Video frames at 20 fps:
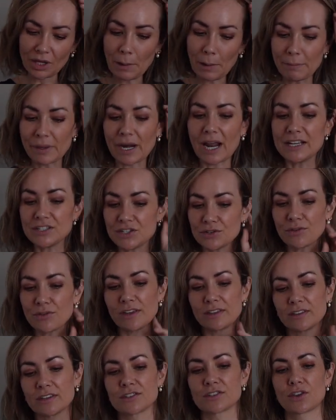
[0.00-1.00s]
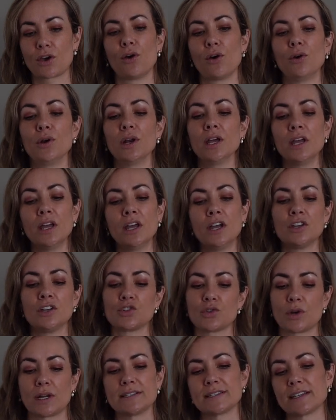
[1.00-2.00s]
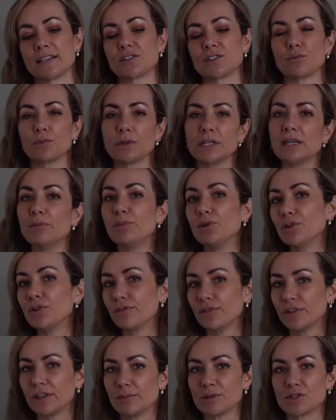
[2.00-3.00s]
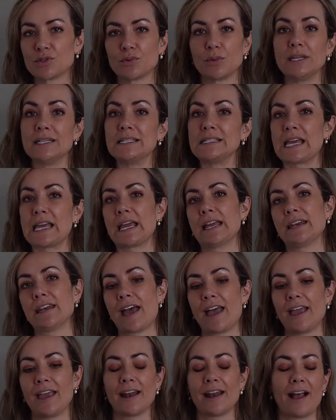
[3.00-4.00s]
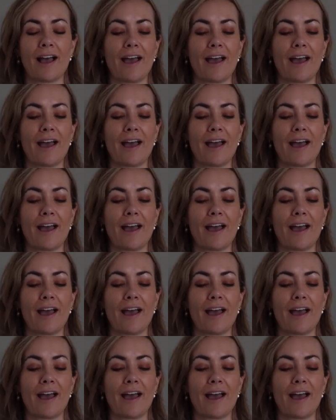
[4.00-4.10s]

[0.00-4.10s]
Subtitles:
But I do think this coat translates really beautifully between day and night.